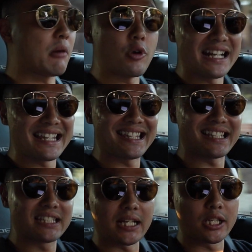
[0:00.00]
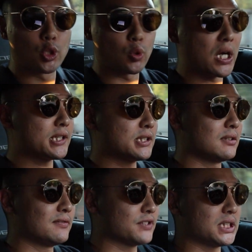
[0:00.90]
I'm running the
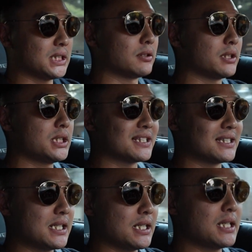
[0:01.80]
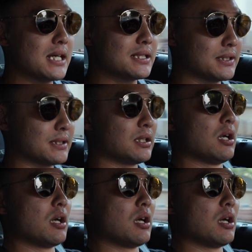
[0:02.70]
Digressive Series DS